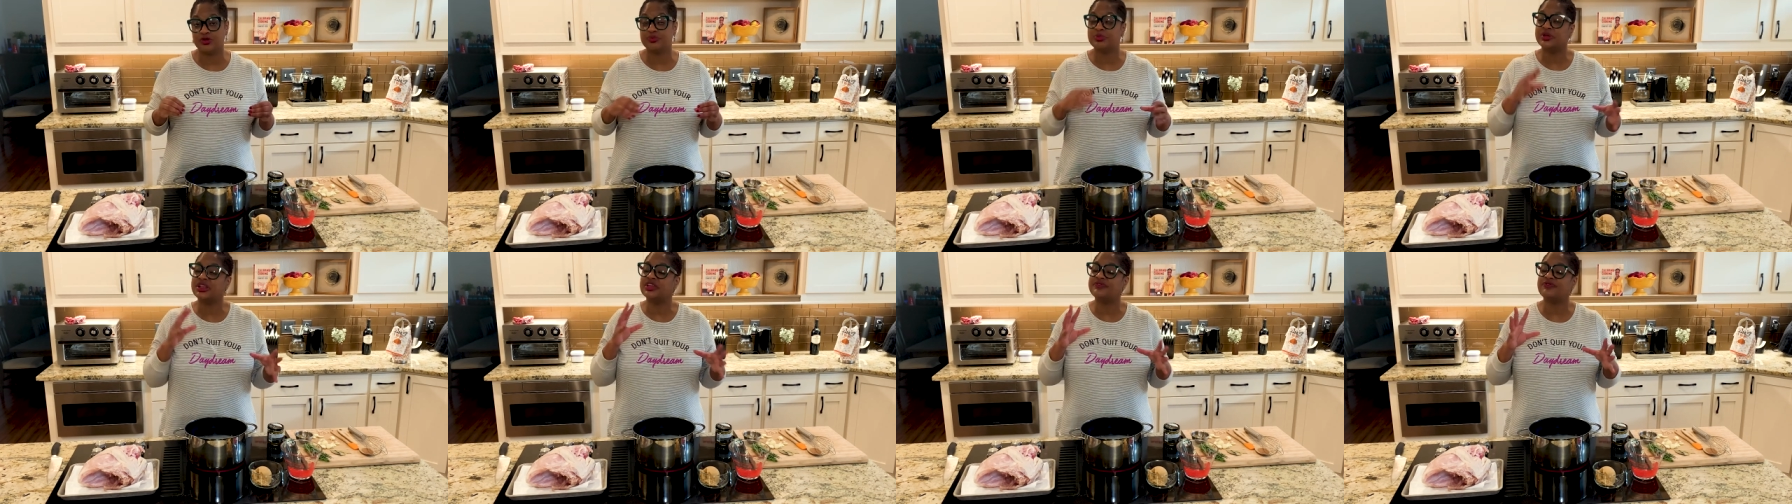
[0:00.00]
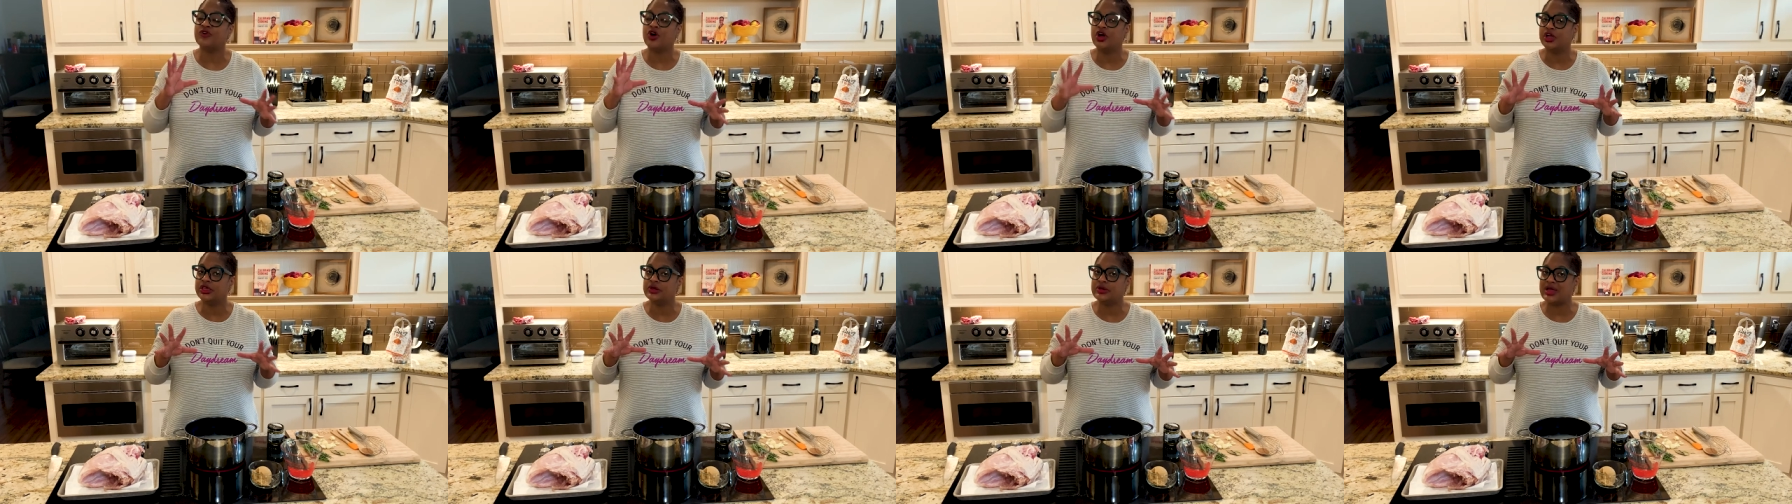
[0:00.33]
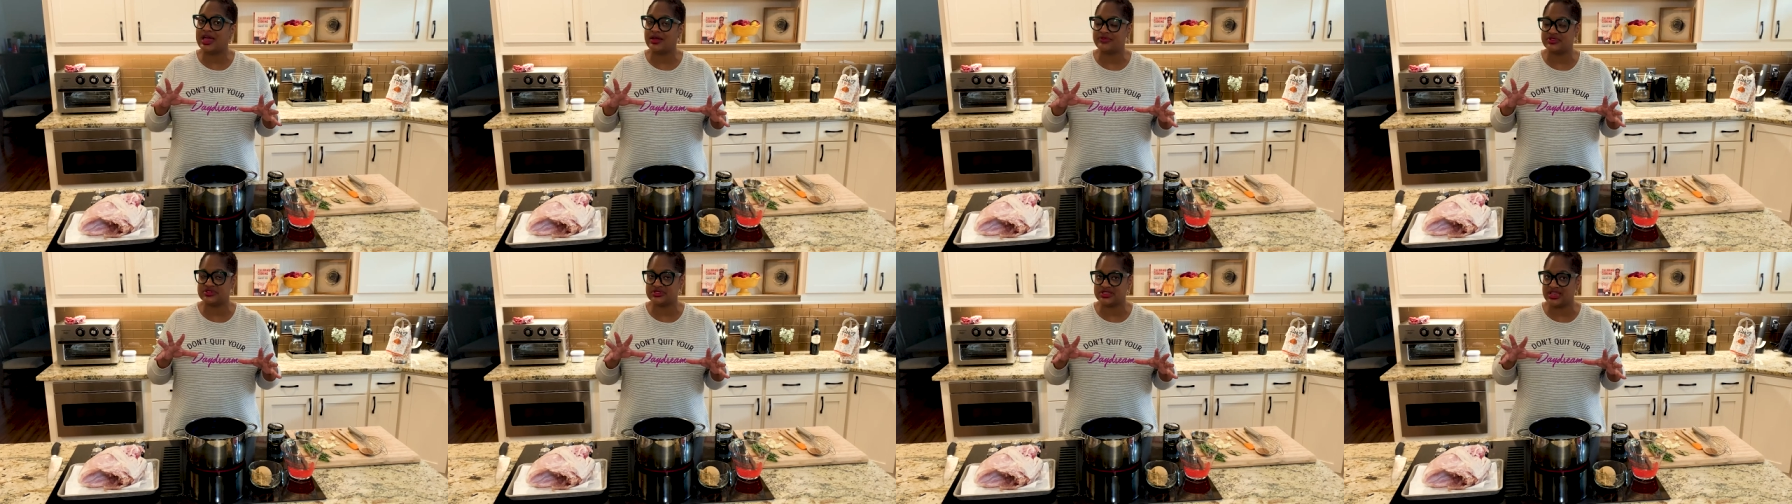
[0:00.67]
but if all you
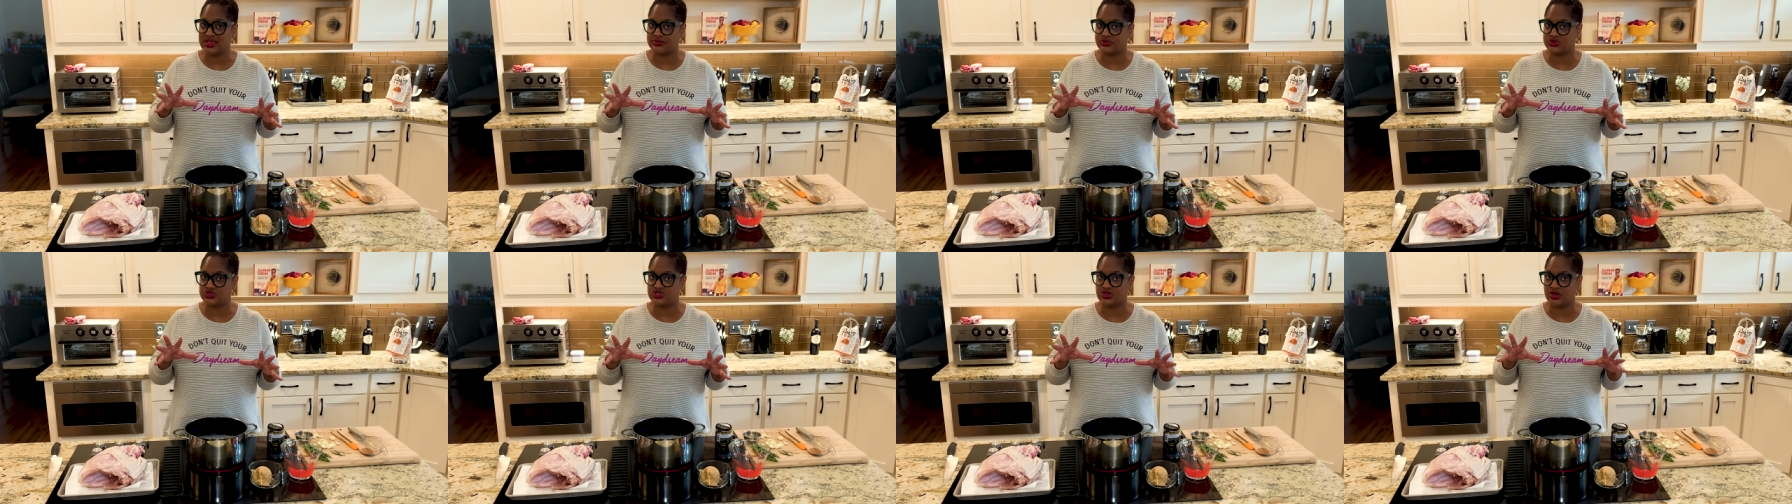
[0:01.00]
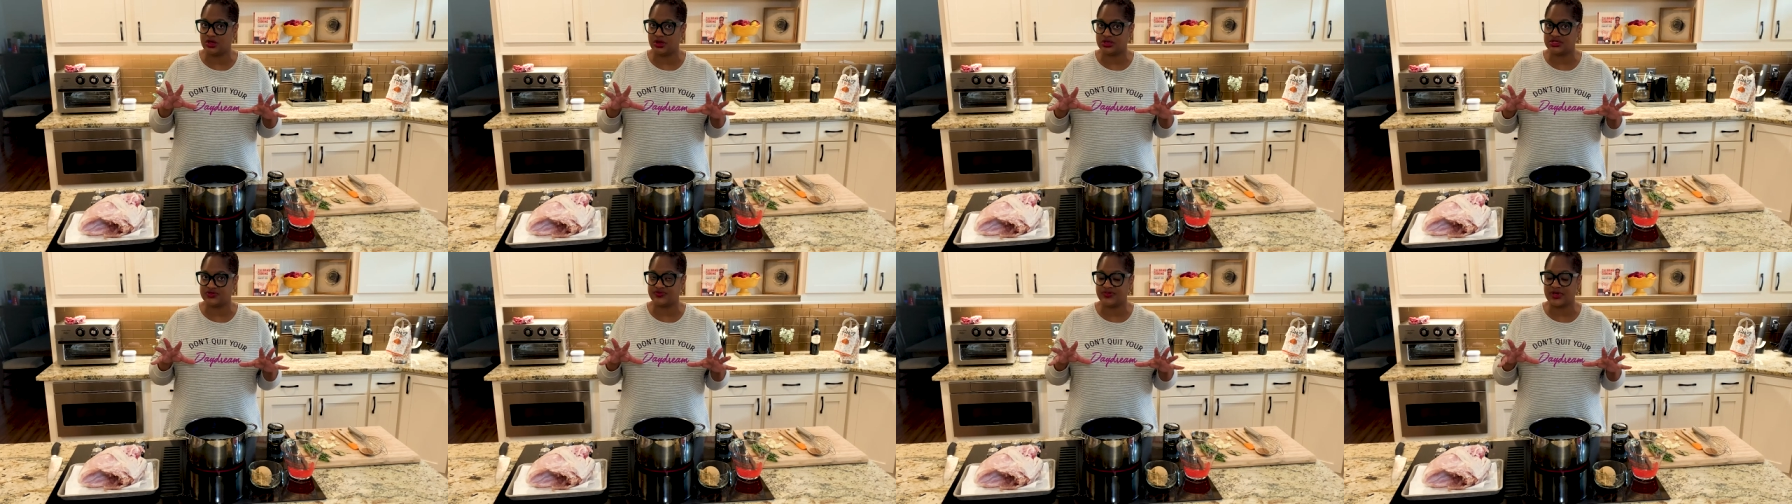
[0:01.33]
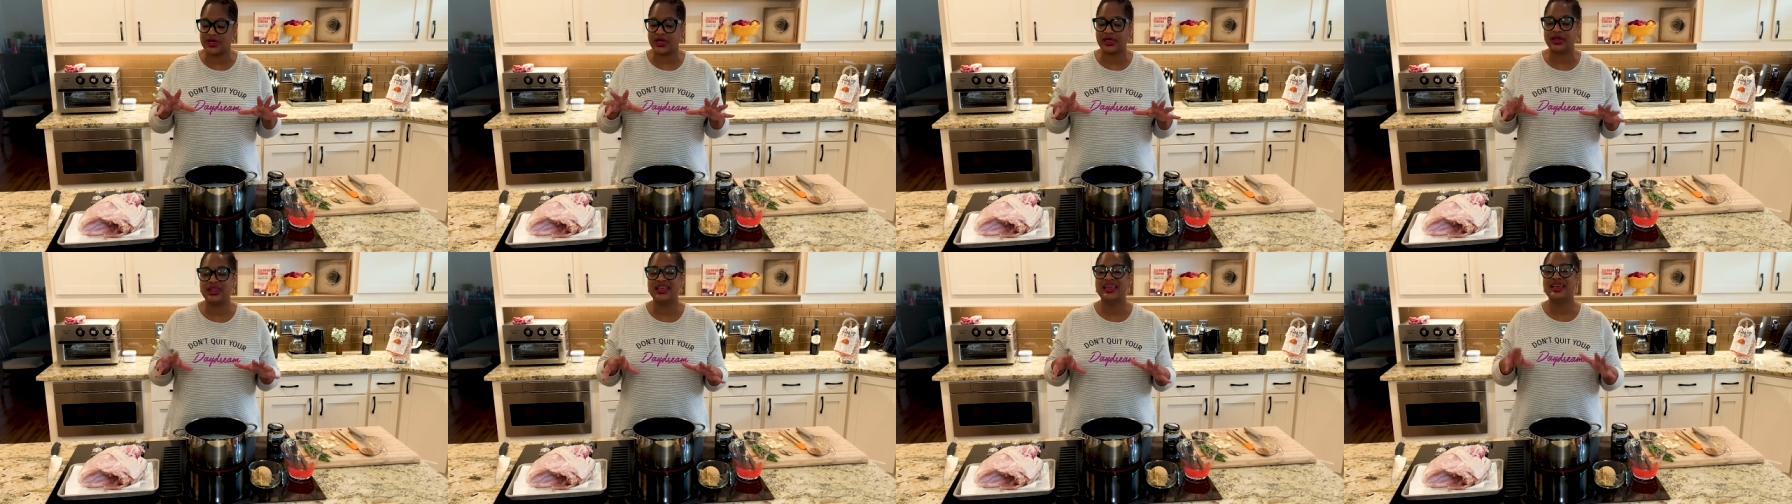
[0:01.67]
have is table salt, it's
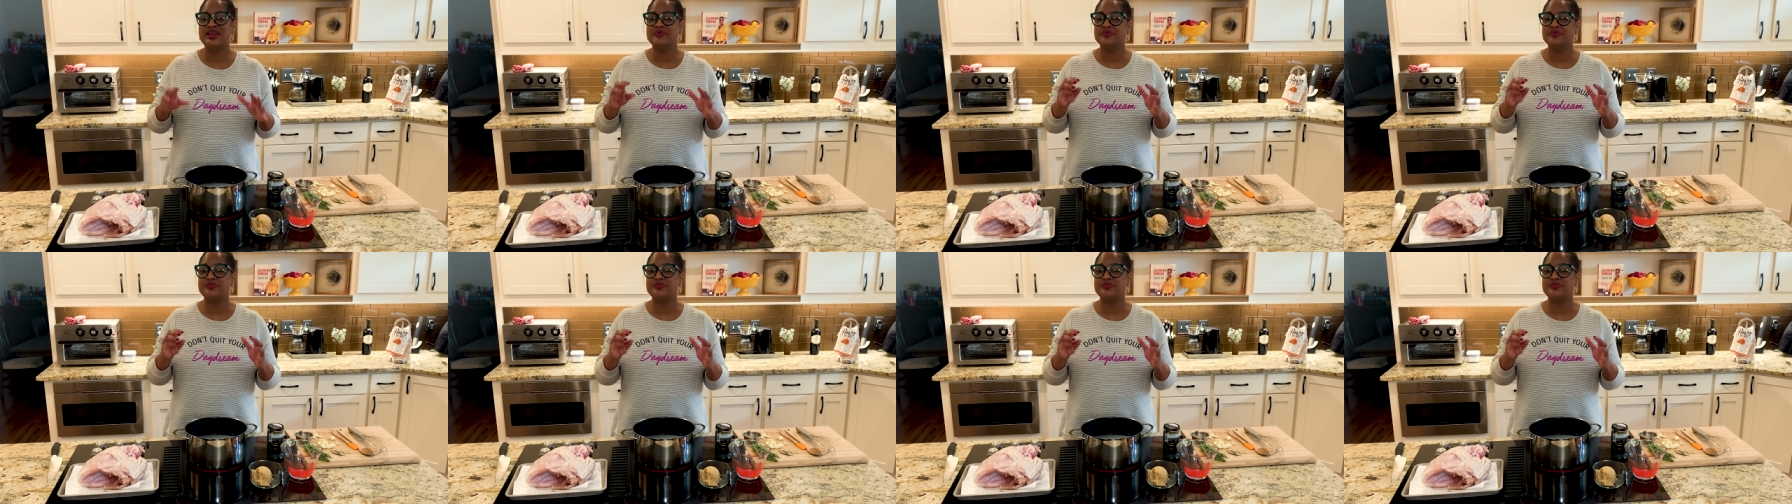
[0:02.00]
fine,